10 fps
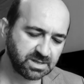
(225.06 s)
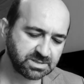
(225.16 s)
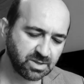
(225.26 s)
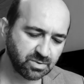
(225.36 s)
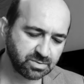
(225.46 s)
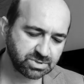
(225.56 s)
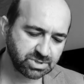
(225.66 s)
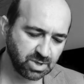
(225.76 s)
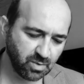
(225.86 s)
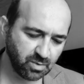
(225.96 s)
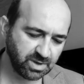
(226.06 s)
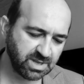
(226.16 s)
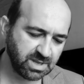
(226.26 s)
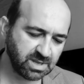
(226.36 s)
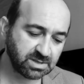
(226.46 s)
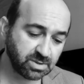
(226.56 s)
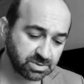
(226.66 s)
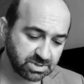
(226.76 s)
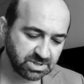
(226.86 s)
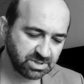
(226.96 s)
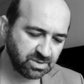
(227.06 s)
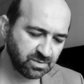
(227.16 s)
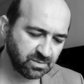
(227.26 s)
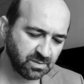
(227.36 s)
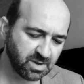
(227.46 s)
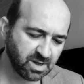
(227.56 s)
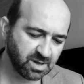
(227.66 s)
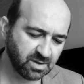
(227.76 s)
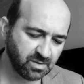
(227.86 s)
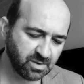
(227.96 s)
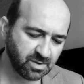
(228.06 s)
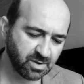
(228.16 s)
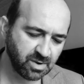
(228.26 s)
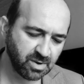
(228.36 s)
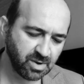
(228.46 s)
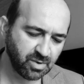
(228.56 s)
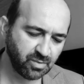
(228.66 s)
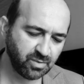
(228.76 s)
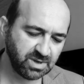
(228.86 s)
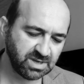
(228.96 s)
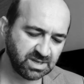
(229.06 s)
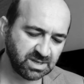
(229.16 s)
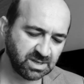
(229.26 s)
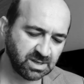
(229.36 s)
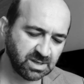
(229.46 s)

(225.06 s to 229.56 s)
Let's go slowly and continue our reading